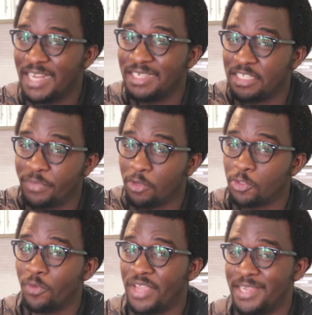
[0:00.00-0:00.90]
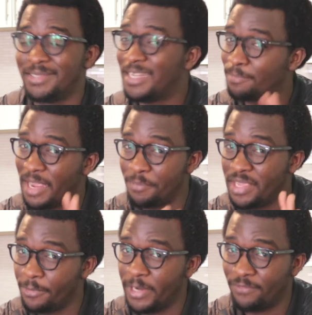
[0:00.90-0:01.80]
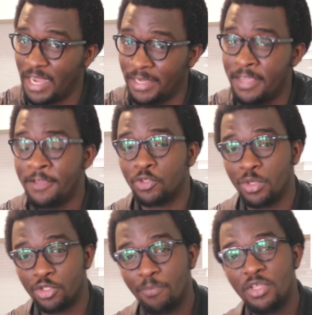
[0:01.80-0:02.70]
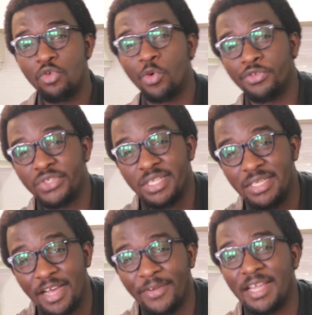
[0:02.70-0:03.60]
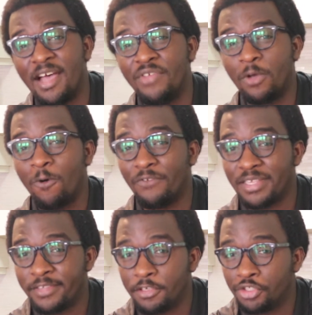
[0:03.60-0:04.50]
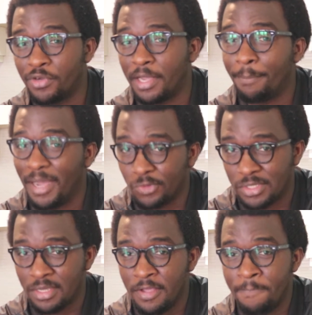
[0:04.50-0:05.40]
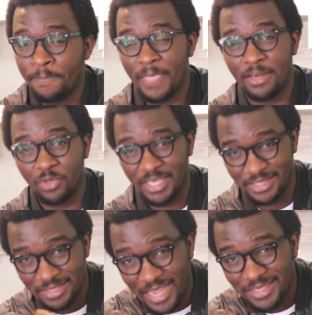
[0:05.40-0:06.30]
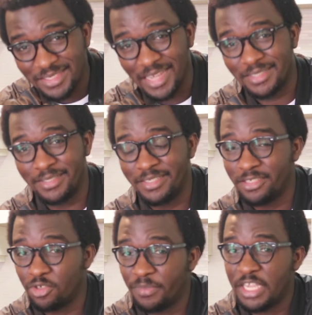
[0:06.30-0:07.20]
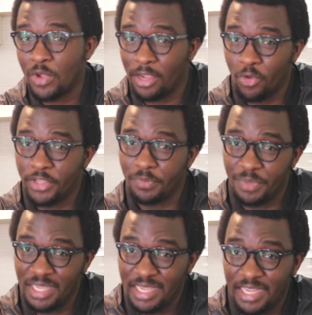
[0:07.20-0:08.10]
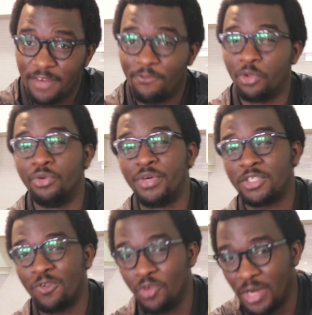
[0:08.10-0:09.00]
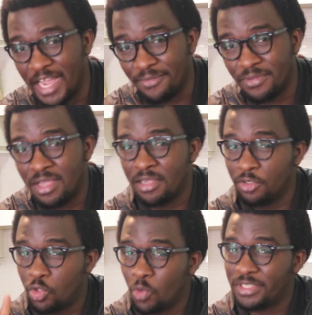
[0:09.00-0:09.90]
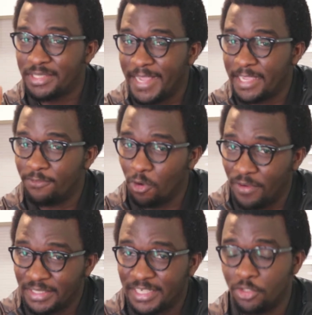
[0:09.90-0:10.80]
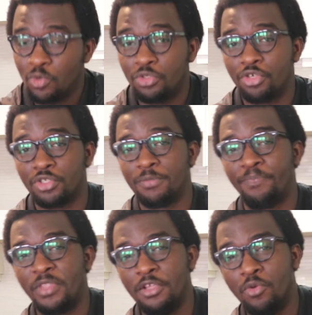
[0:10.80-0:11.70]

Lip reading: that it is because of age, that might be a red flag. So it's something you want to sit down and have a conversation about, and understand that this is something you are going to be in for the rest of your life. Don't take it for granted. Don't just,